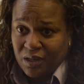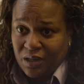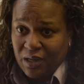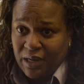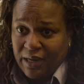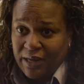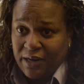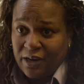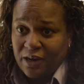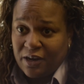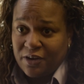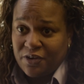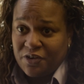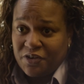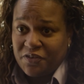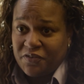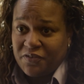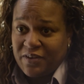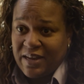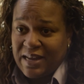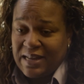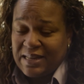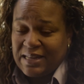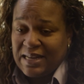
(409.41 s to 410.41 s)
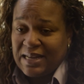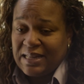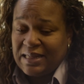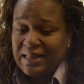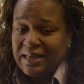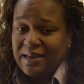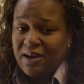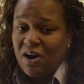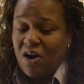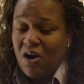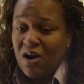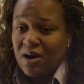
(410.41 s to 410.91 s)
and understand that
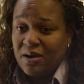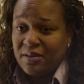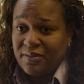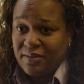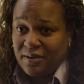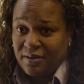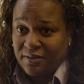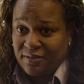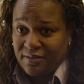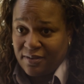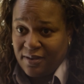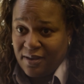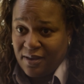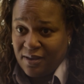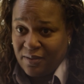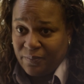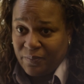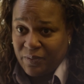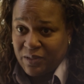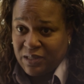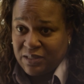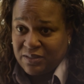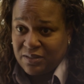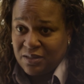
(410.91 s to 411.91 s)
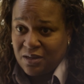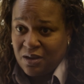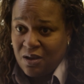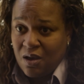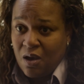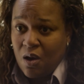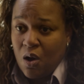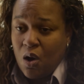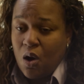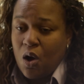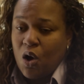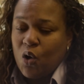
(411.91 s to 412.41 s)
they are there to help us.
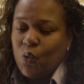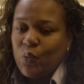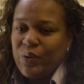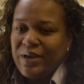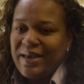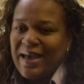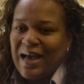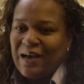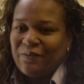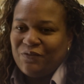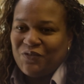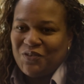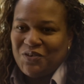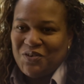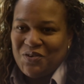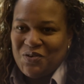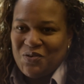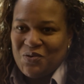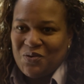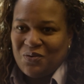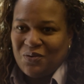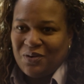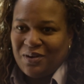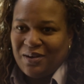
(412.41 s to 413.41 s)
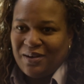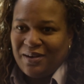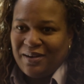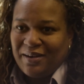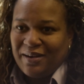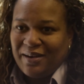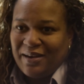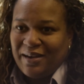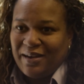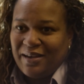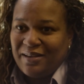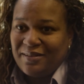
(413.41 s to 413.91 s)
All we have to do
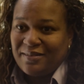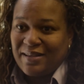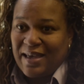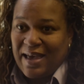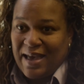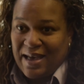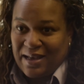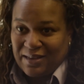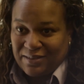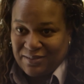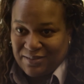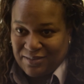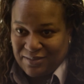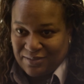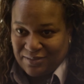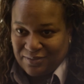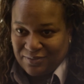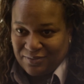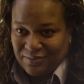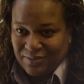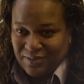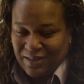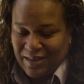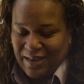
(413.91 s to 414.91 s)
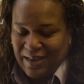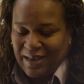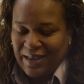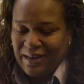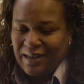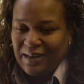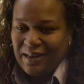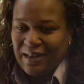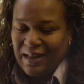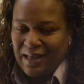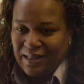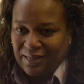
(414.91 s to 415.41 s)
is ask
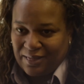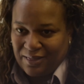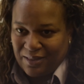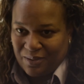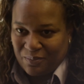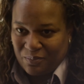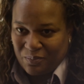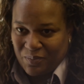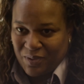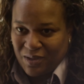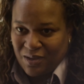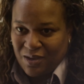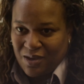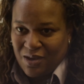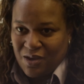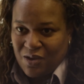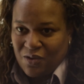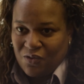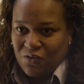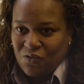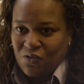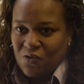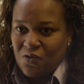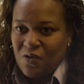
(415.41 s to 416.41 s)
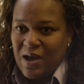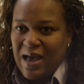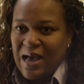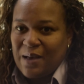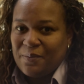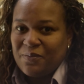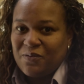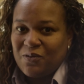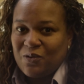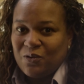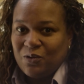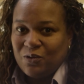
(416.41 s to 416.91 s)
and let them. So
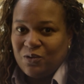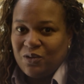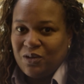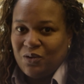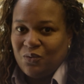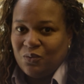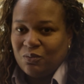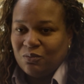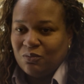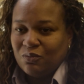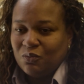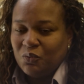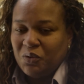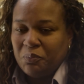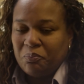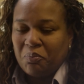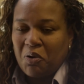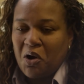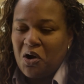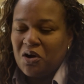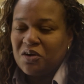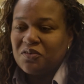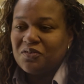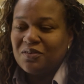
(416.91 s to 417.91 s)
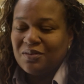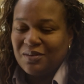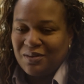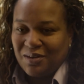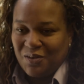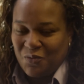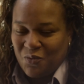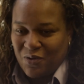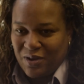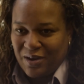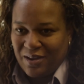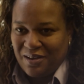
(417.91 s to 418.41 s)
absolutely, we
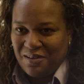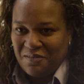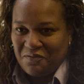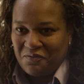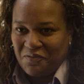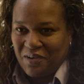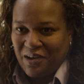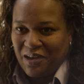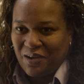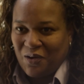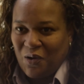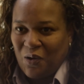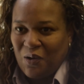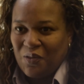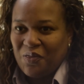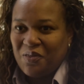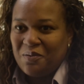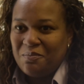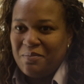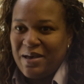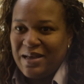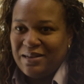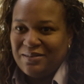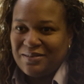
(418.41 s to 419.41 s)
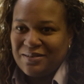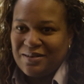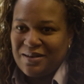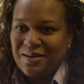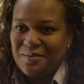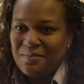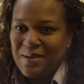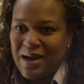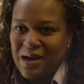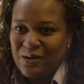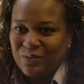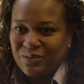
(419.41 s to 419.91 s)
personally want to invite all the men to
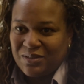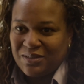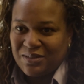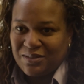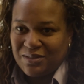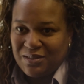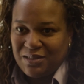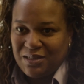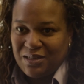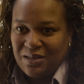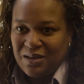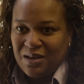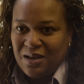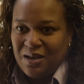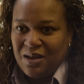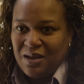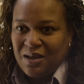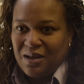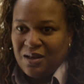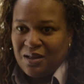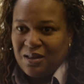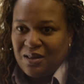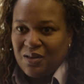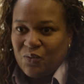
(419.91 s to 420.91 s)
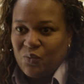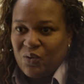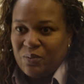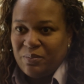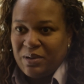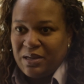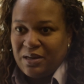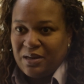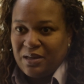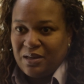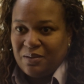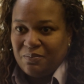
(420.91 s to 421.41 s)
come out to see the
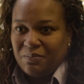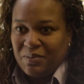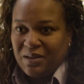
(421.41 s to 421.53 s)
Women in